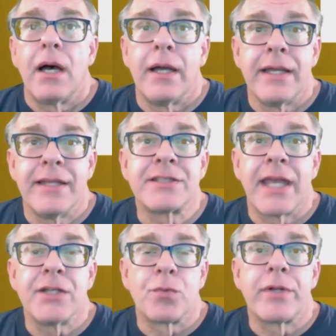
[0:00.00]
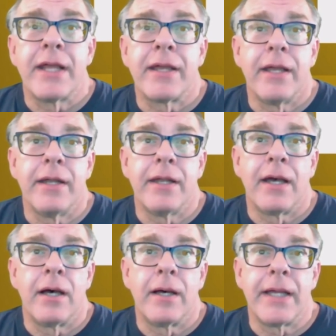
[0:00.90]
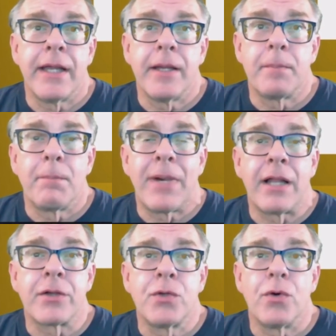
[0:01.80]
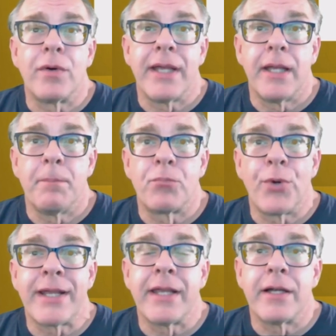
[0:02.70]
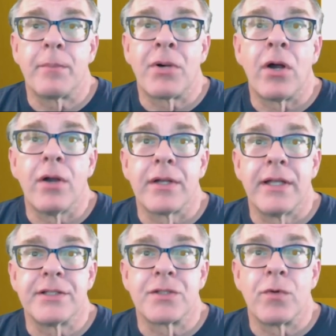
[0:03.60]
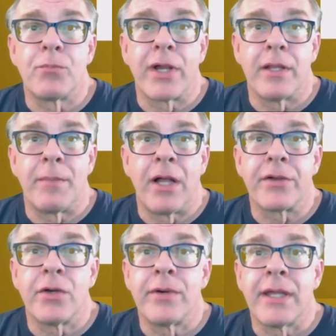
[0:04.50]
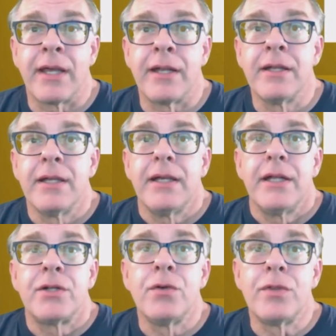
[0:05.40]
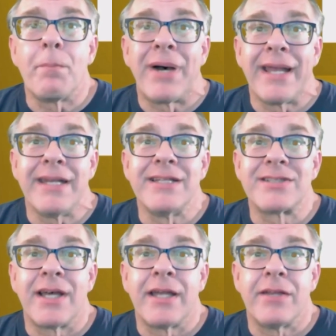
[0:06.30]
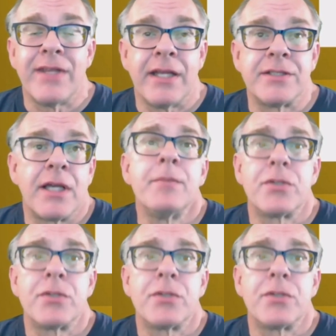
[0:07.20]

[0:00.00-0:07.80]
In this case, we're taking a molecule and breaking it apart, and so we're bringing the molecule in to the binding site of the enzyme.